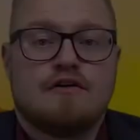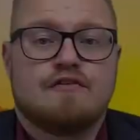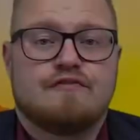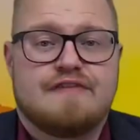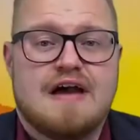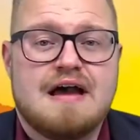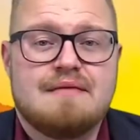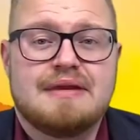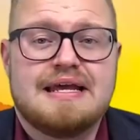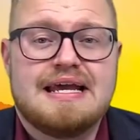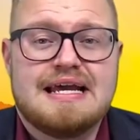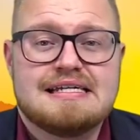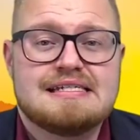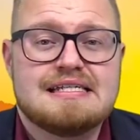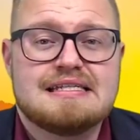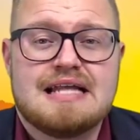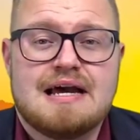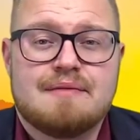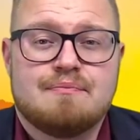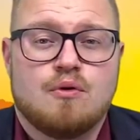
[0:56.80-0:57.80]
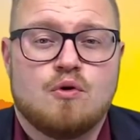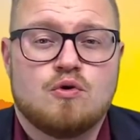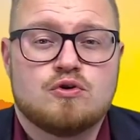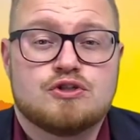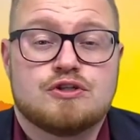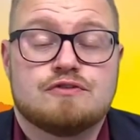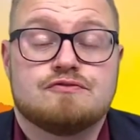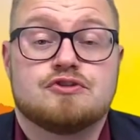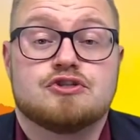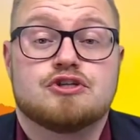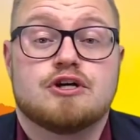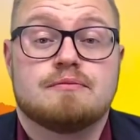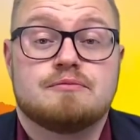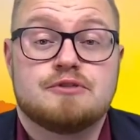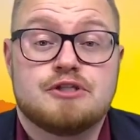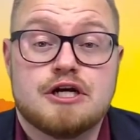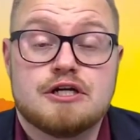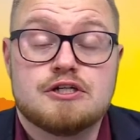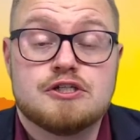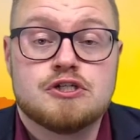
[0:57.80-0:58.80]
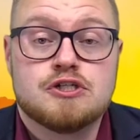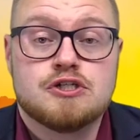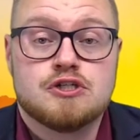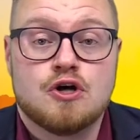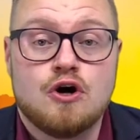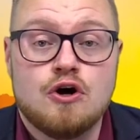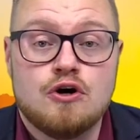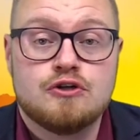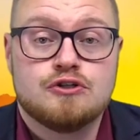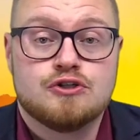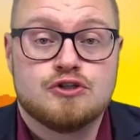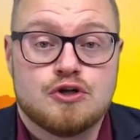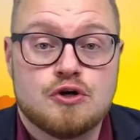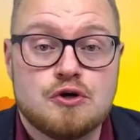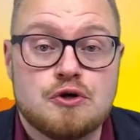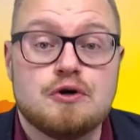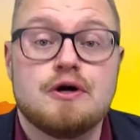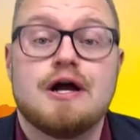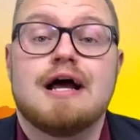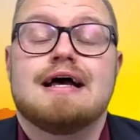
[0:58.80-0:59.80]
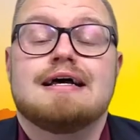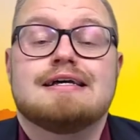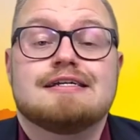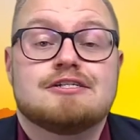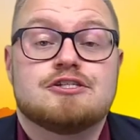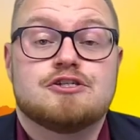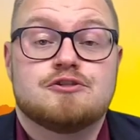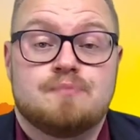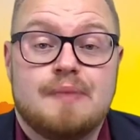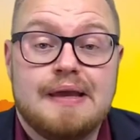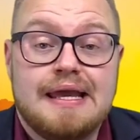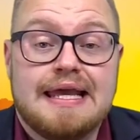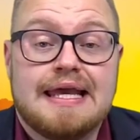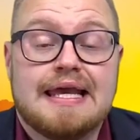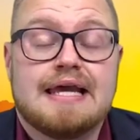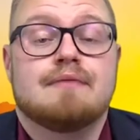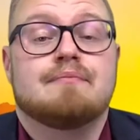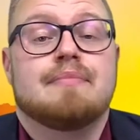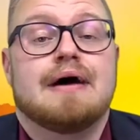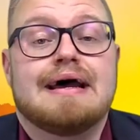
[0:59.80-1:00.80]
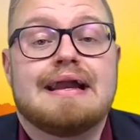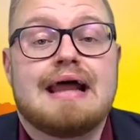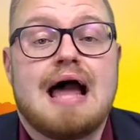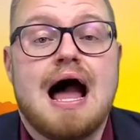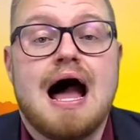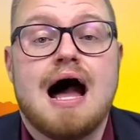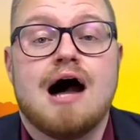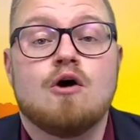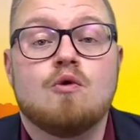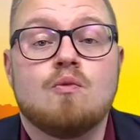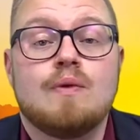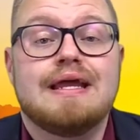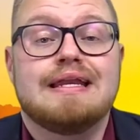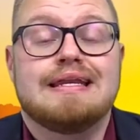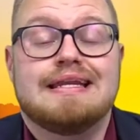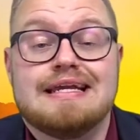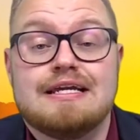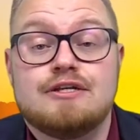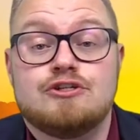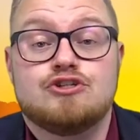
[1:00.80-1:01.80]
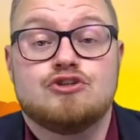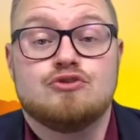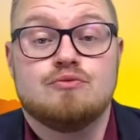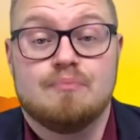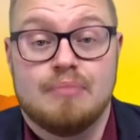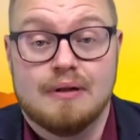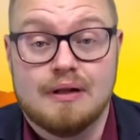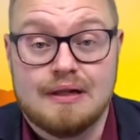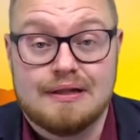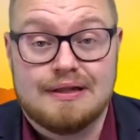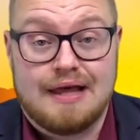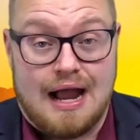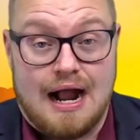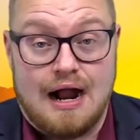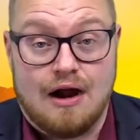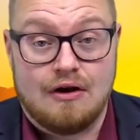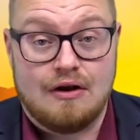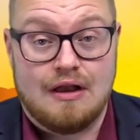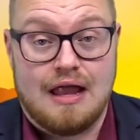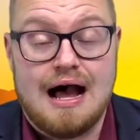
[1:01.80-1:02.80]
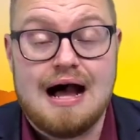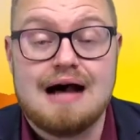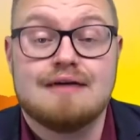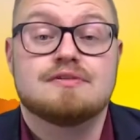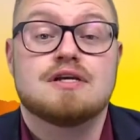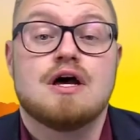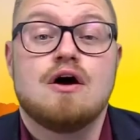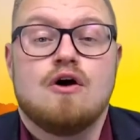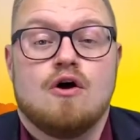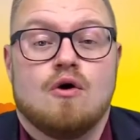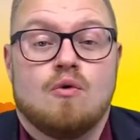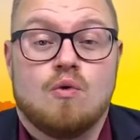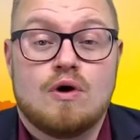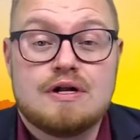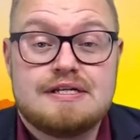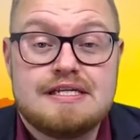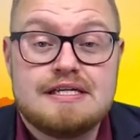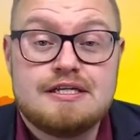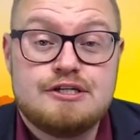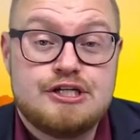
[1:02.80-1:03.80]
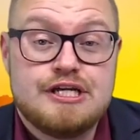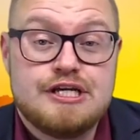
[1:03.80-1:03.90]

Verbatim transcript: Family, isn't that portion of scripture so true? Speaking about how we need to build our lives. What did